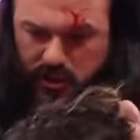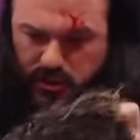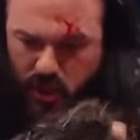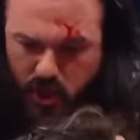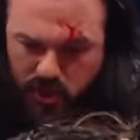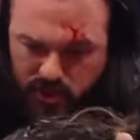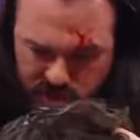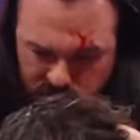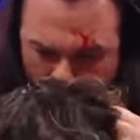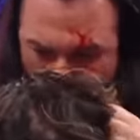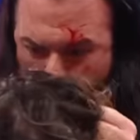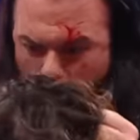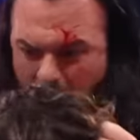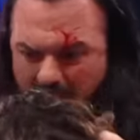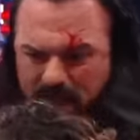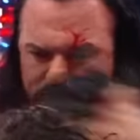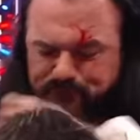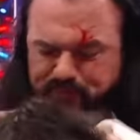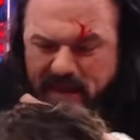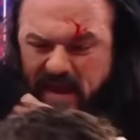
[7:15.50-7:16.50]
You know
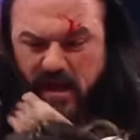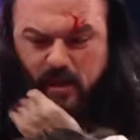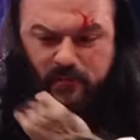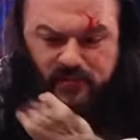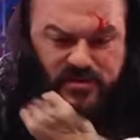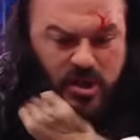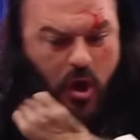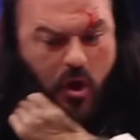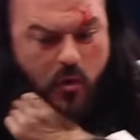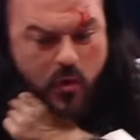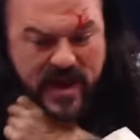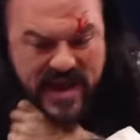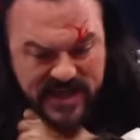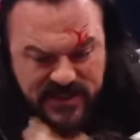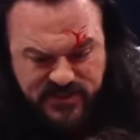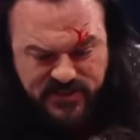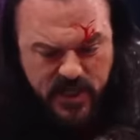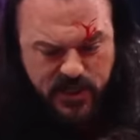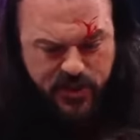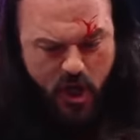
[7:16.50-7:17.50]
I beat him two
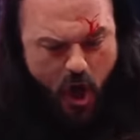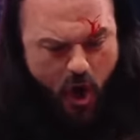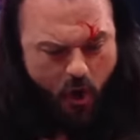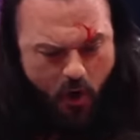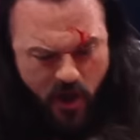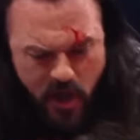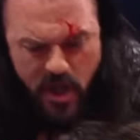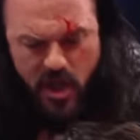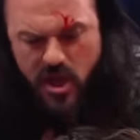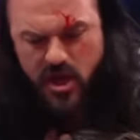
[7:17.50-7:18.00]
weeks ago.